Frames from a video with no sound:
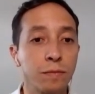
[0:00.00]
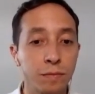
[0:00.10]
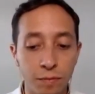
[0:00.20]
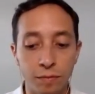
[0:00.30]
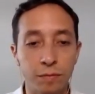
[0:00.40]

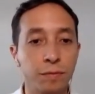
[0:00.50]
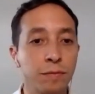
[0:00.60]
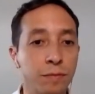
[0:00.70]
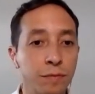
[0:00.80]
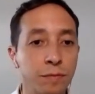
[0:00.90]

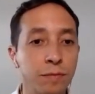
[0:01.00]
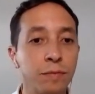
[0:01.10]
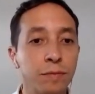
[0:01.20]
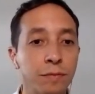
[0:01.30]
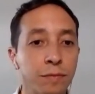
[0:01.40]

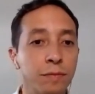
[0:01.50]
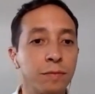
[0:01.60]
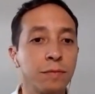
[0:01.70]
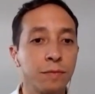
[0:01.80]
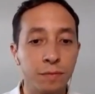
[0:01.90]

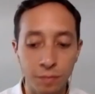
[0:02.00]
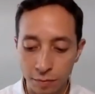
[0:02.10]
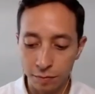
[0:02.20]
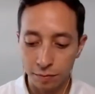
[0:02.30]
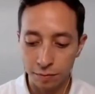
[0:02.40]

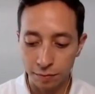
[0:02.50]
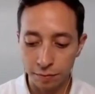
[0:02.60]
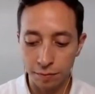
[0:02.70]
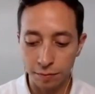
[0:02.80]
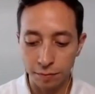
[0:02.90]

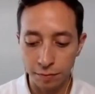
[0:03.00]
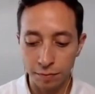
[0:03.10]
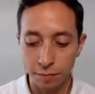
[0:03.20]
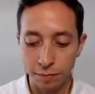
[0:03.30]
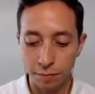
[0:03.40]

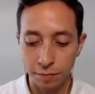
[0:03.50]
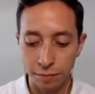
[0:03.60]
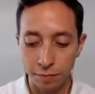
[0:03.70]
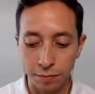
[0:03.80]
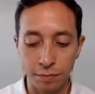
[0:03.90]

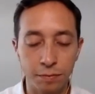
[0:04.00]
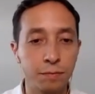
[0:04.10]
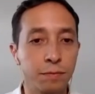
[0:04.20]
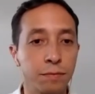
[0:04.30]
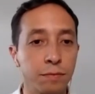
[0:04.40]

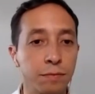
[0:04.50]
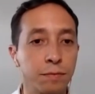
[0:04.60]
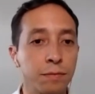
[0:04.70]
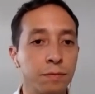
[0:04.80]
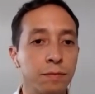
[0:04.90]

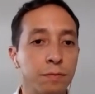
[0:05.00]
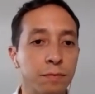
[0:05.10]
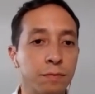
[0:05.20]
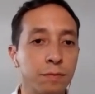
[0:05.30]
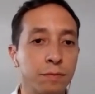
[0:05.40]

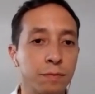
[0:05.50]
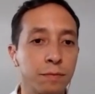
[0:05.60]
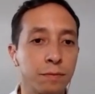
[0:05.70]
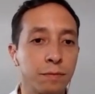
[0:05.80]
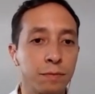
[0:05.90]

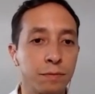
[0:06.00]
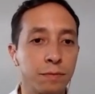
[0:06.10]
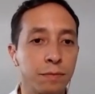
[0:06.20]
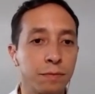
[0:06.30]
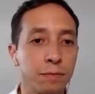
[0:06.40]

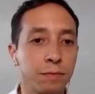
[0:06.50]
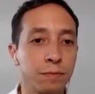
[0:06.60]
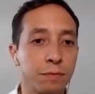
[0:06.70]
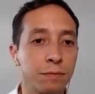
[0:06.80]
(not speaking)